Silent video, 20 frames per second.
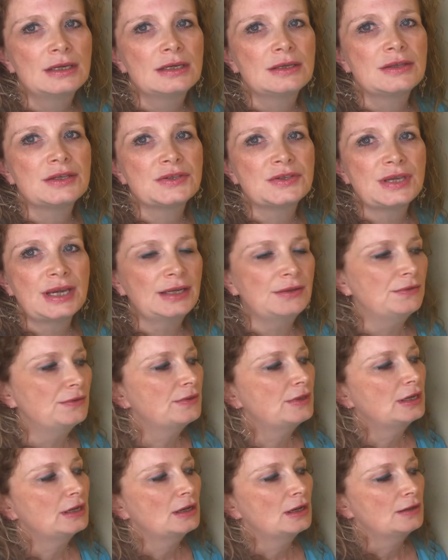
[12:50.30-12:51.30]
The second
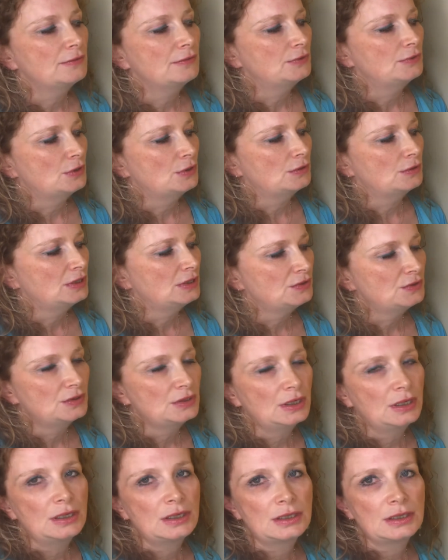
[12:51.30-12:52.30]
thing I've
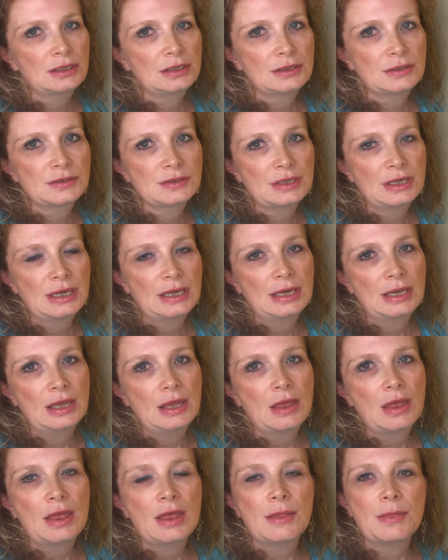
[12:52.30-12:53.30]
noticed is
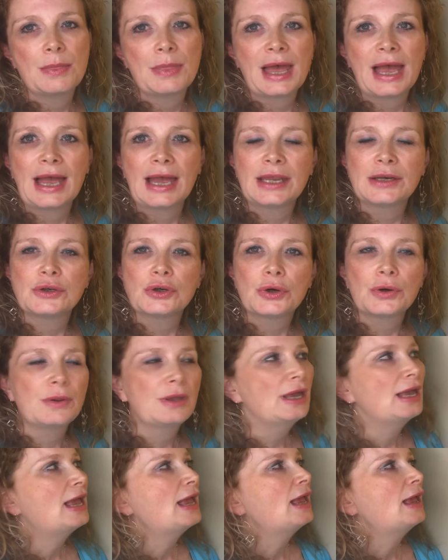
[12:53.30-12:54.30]
that
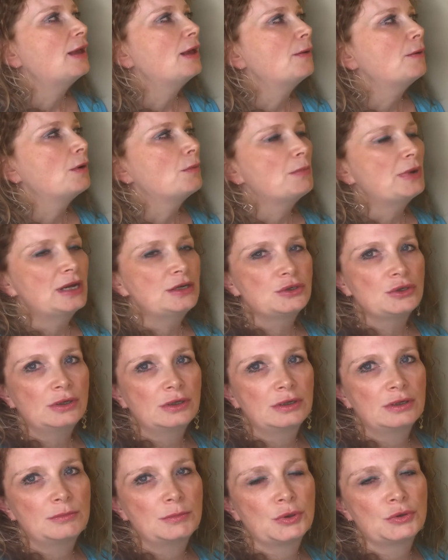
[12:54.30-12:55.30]
a
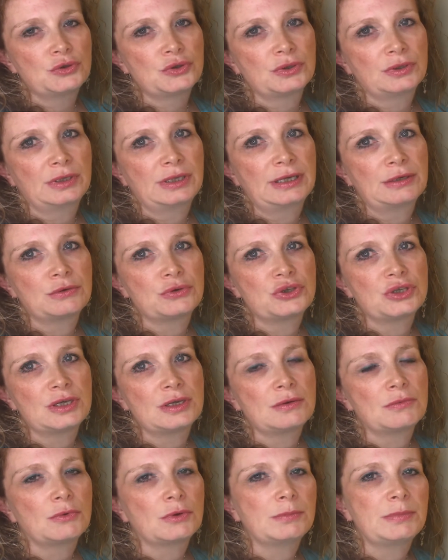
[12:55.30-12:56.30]
mental and emotional
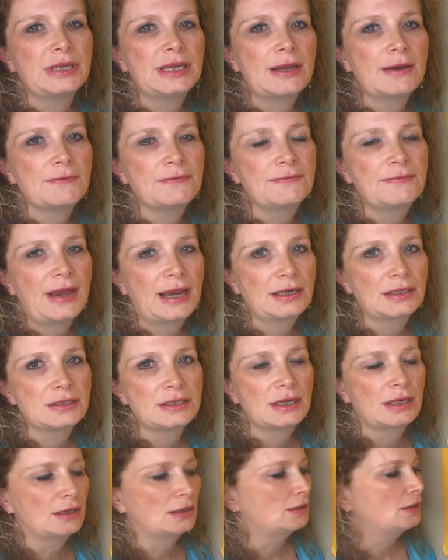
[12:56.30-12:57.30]
energy will be
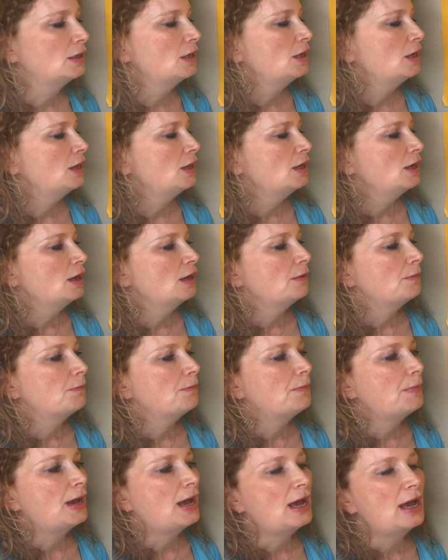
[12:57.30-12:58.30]
affected
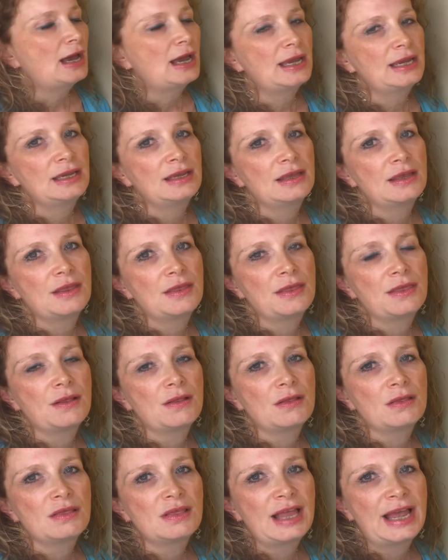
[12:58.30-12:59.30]
by
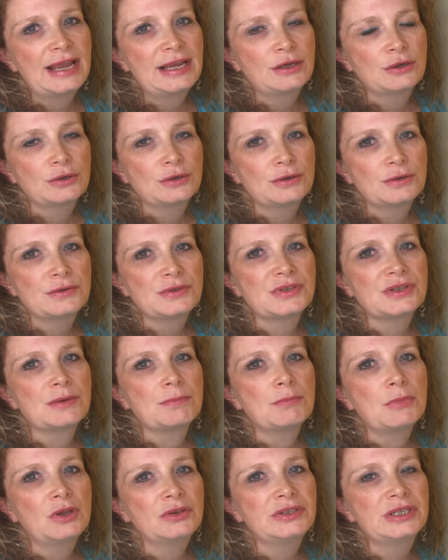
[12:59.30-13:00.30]
the layers, the
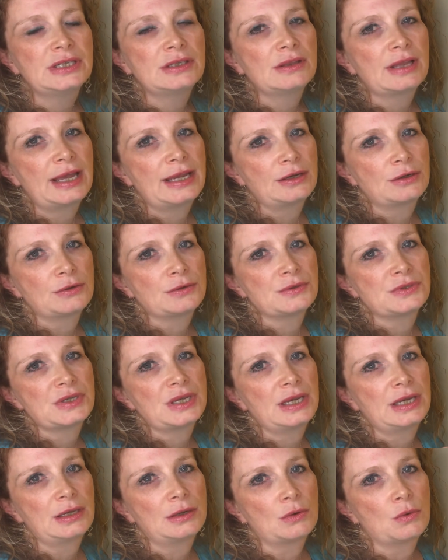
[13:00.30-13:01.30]
multi-layers
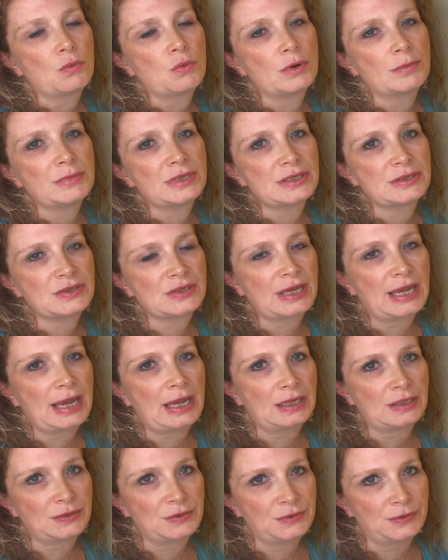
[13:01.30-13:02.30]
in a woman's
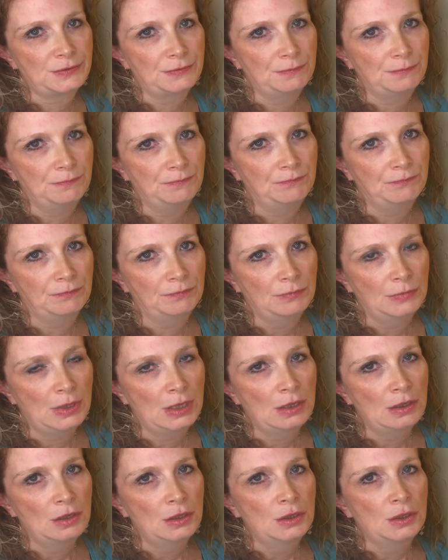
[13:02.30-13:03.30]
case.
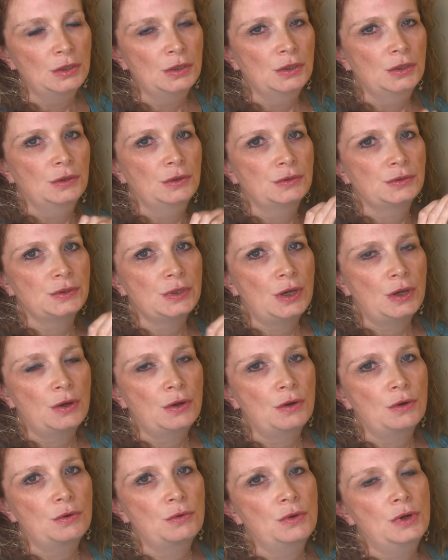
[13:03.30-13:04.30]

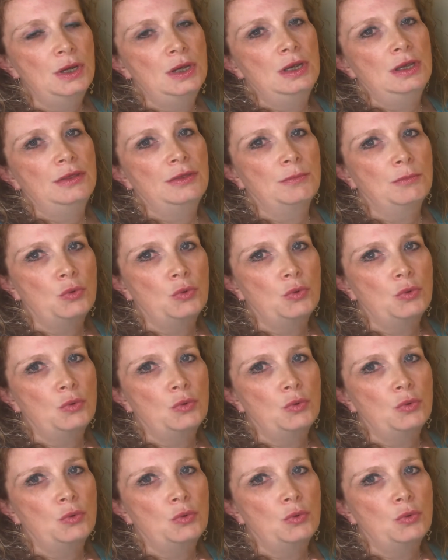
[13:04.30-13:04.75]
So the